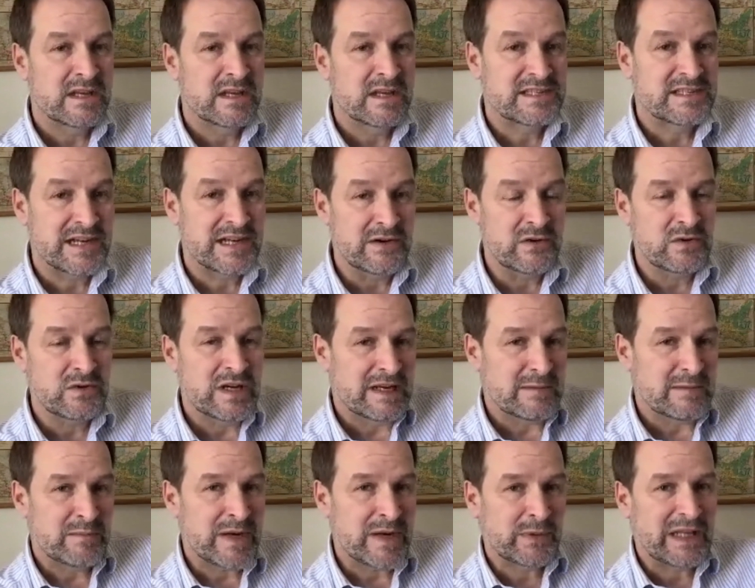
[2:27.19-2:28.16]
So
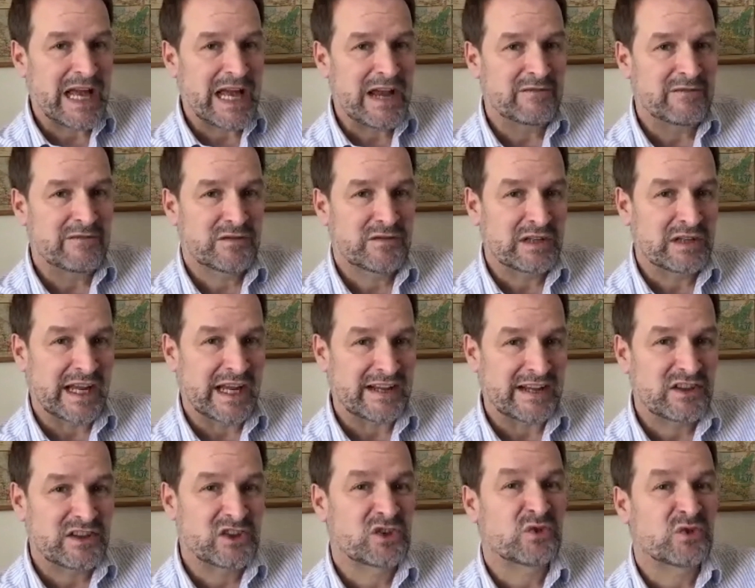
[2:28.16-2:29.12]
people have
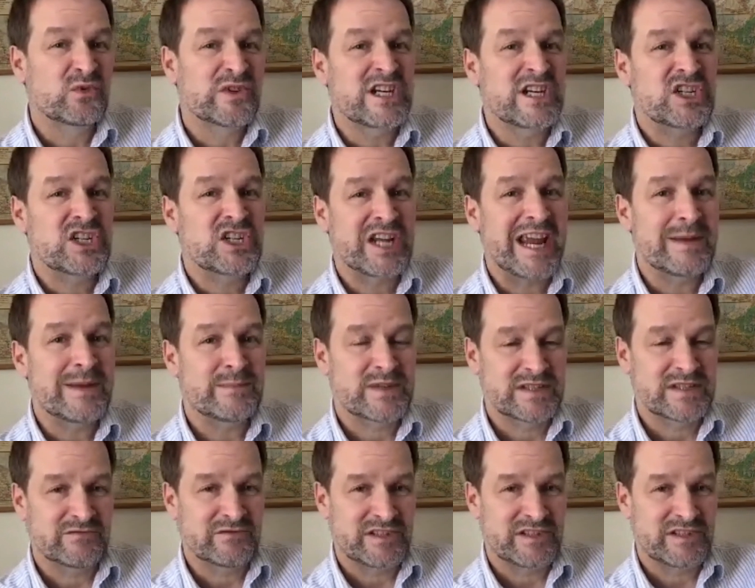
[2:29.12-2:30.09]
like three
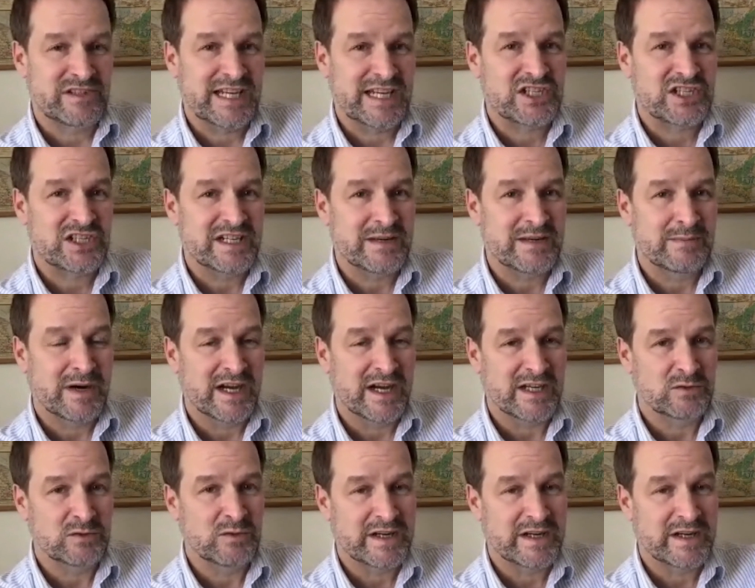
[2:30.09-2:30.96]
shapes of recession in mind.